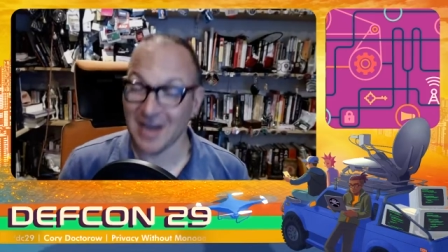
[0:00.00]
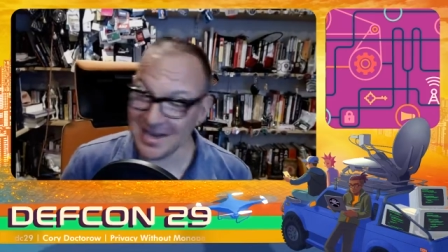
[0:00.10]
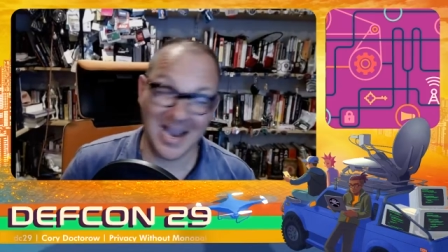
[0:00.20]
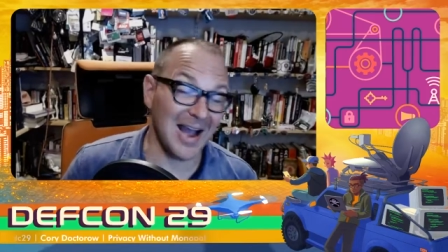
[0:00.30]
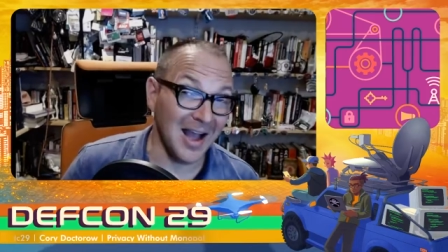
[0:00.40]
And
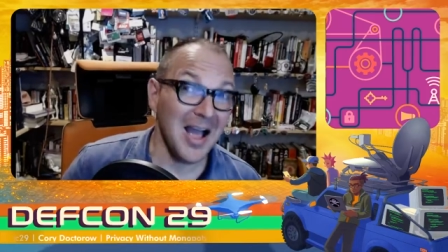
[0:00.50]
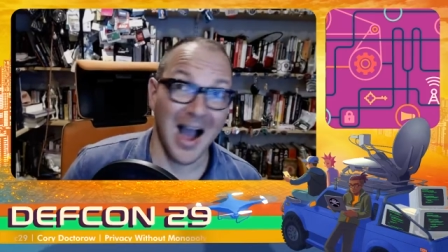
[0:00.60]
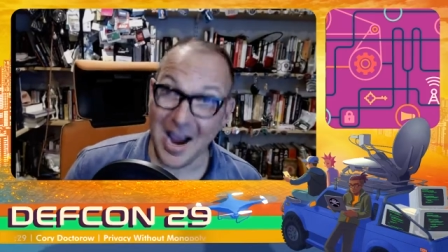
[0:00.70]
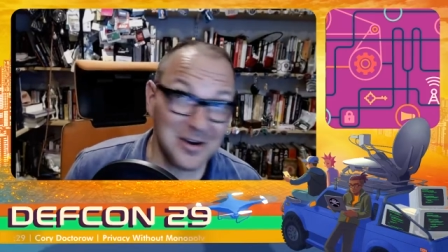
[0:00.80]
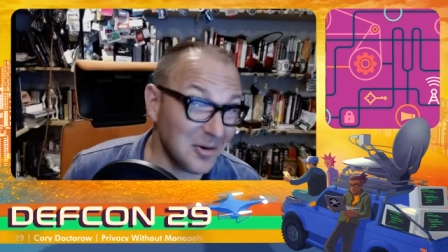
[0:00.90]
yeah,
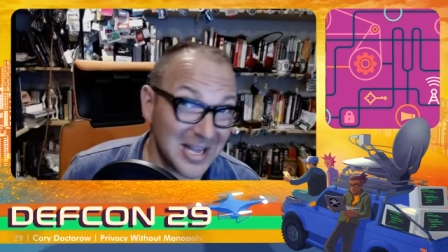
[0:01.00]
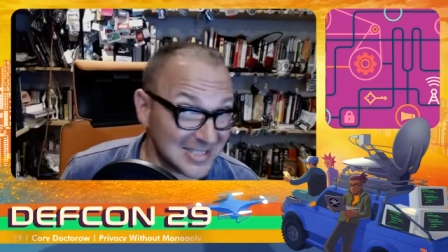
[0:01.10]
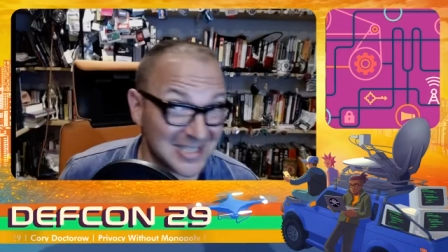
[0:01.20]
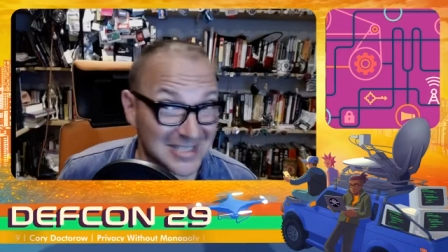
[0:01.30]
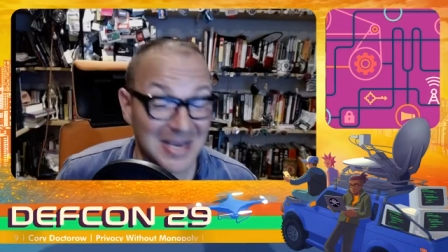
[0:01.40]
I know
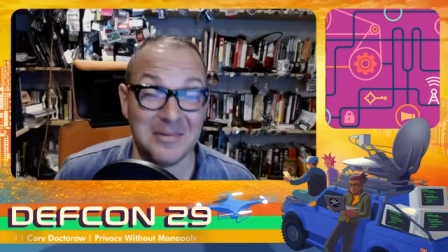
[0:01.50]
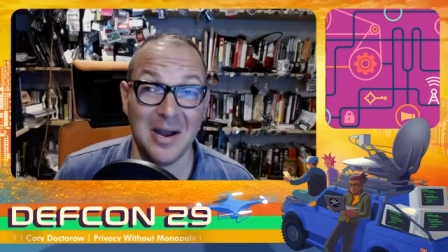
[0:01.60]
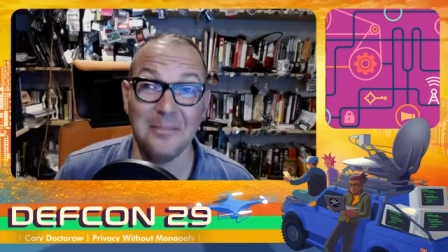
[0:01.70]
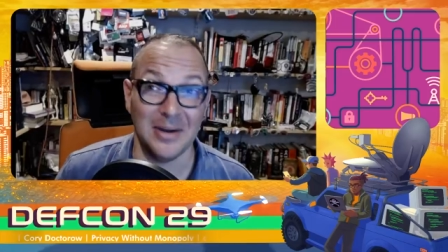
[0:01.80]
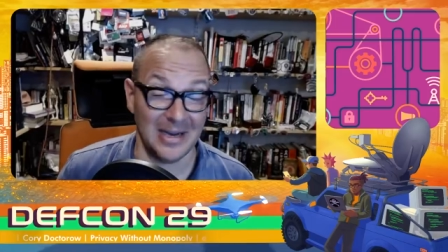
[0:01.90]
that's the same
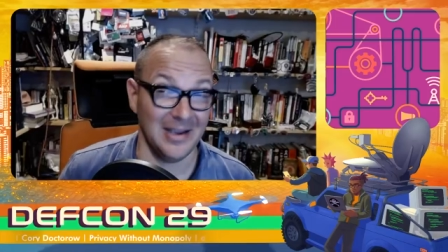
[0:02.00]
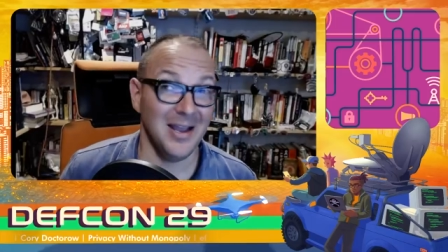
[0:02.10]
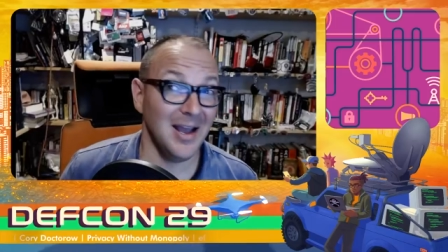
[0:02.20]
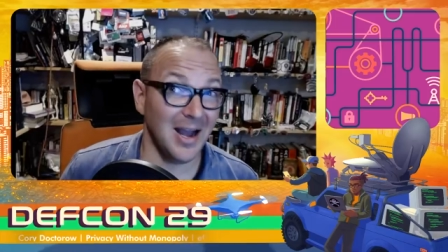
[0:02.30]
company.